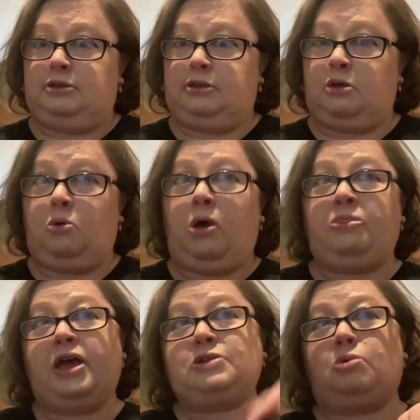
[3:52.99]
So
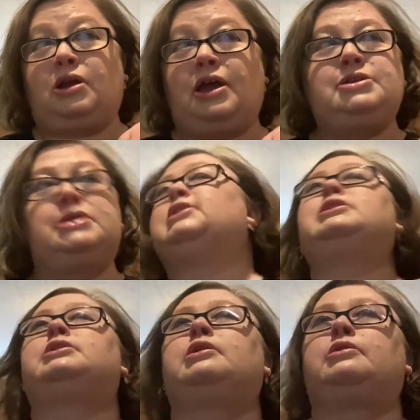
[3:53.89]
that's what I
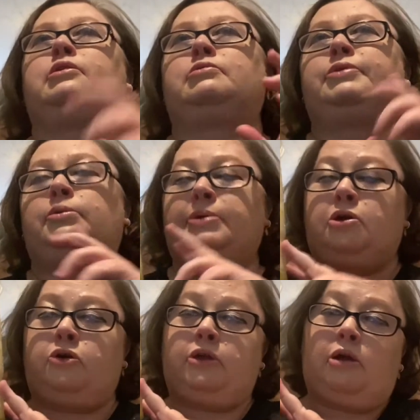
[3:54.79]
did a little bit
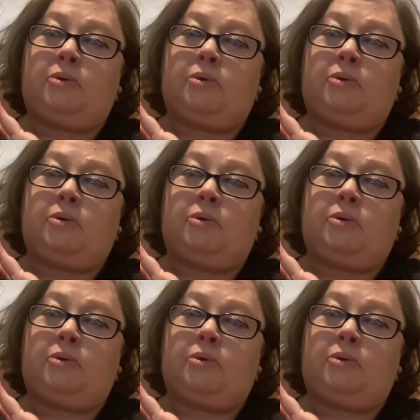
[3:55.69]
earlier.